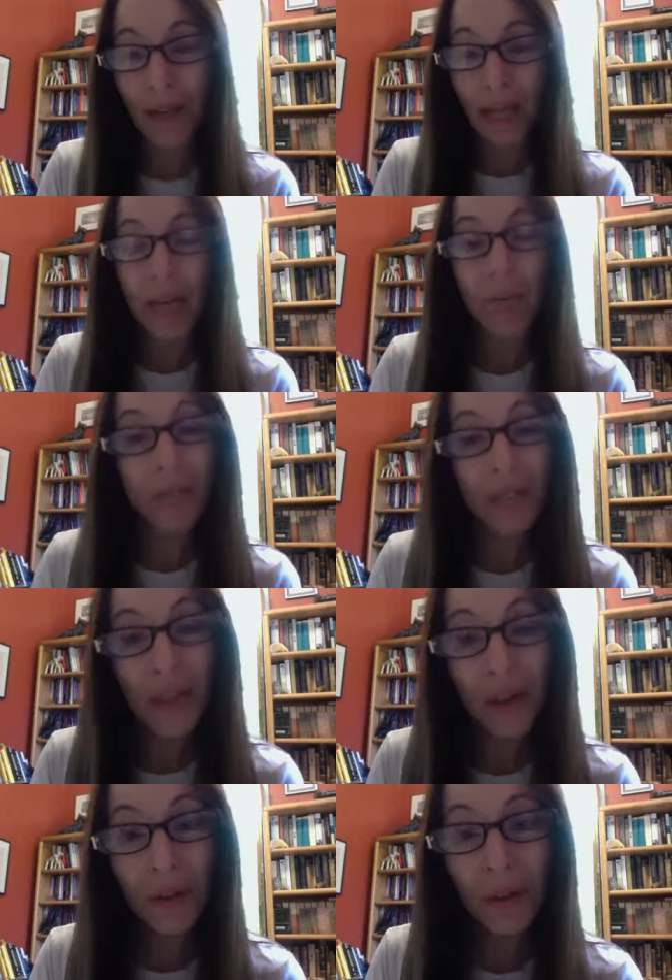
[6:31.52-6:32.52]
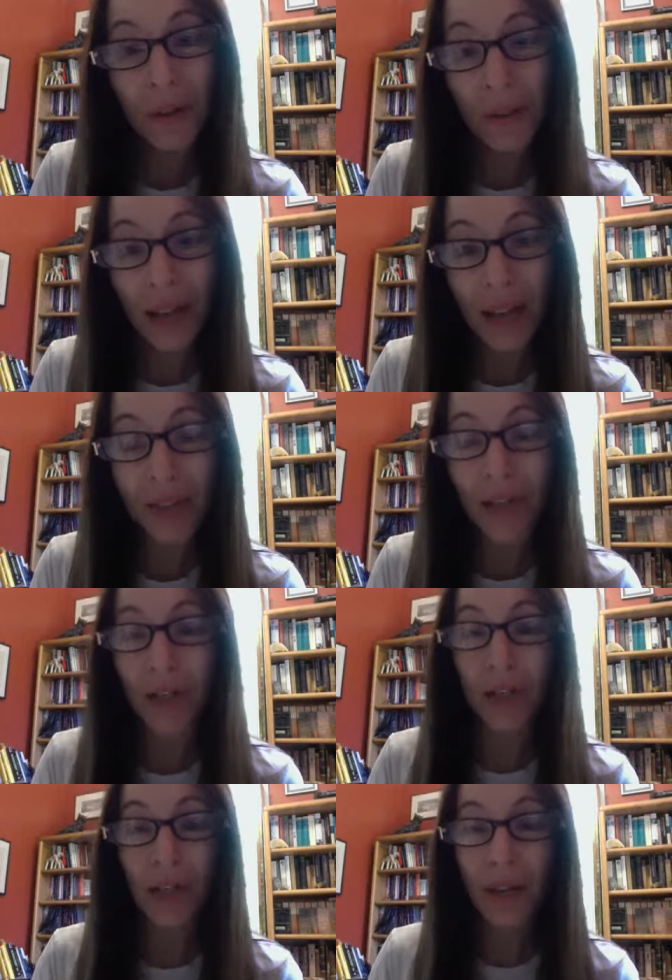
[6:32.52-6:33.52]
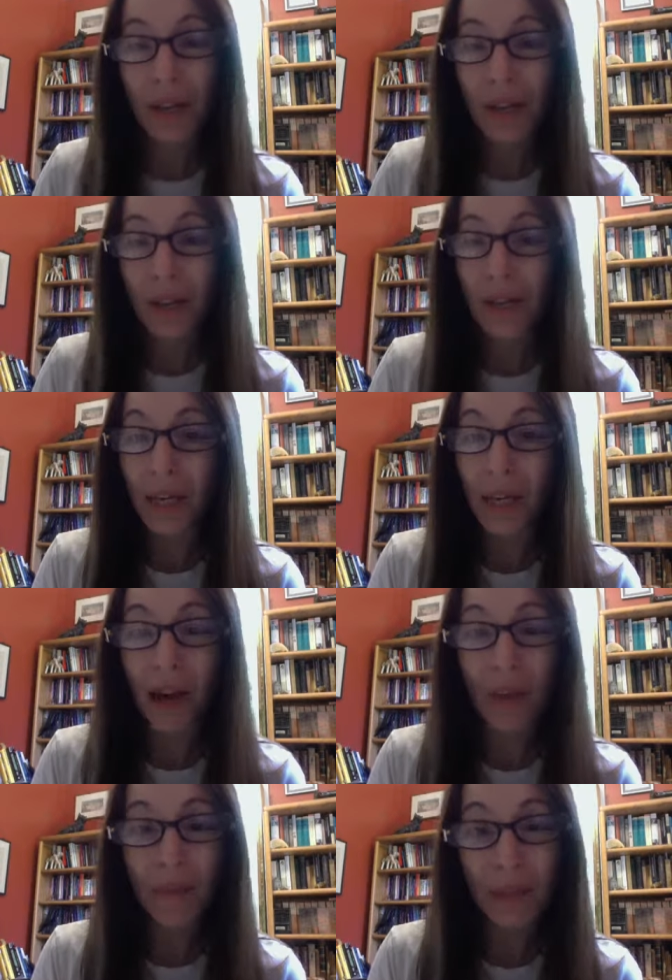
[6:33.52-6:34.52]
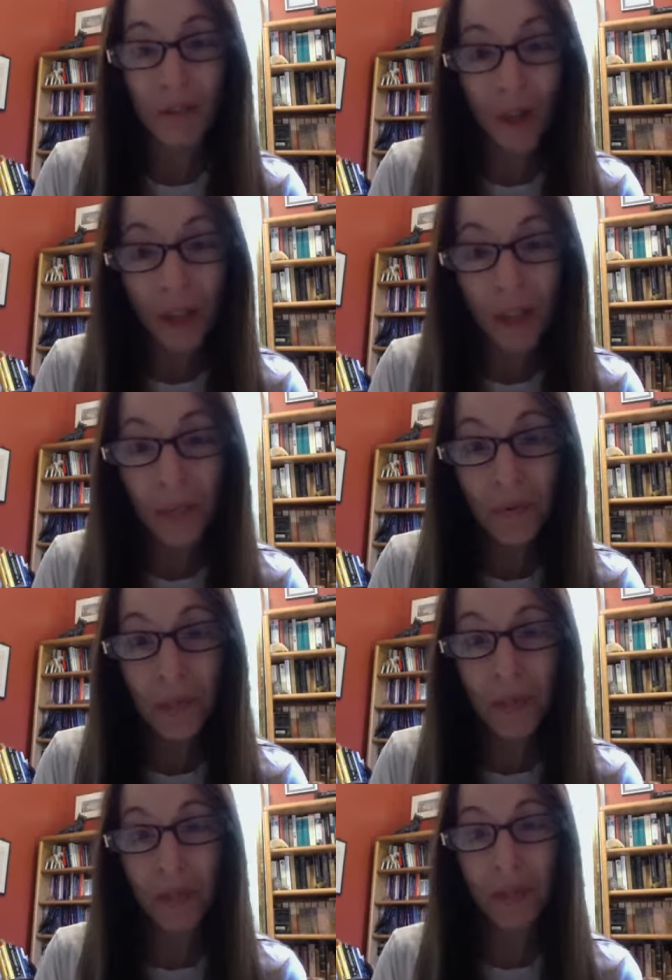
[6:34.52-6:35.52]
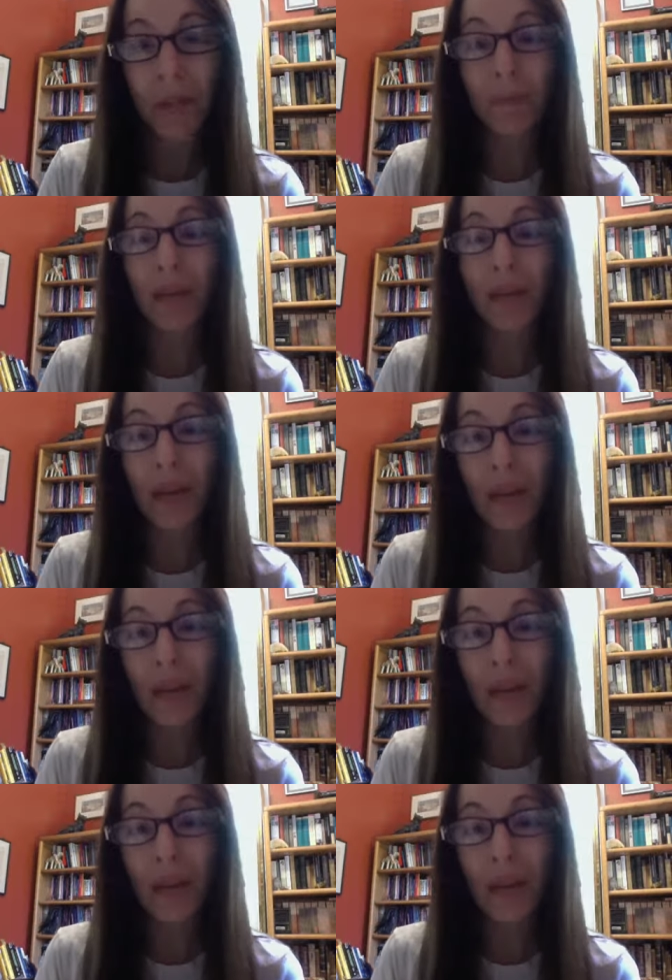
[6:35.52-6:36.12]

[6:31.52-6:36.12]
It will tell you in that section the instructions for the assignment,